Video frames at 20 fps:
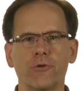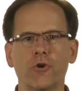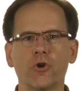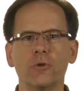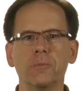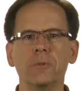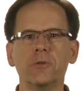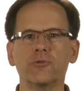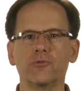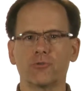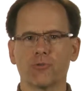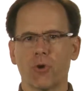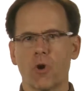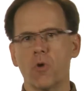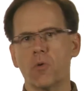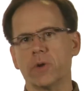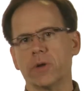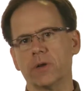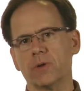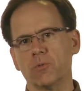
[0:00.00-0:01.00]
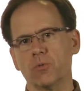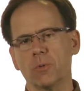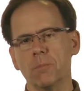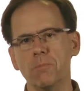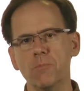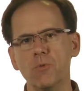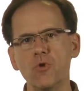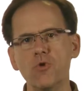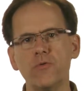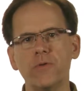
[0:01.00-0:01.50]
firm is growing. We're
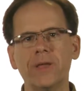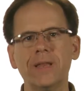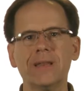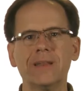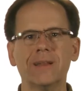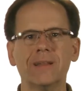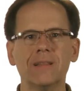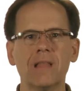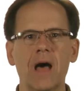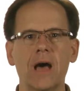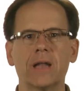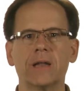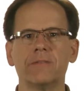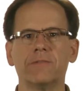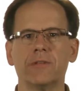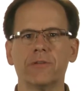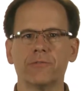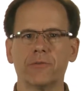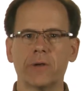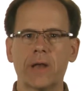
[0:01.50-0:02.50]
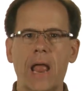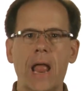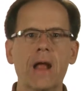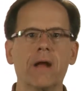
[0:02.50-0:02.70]
moving in a lot of different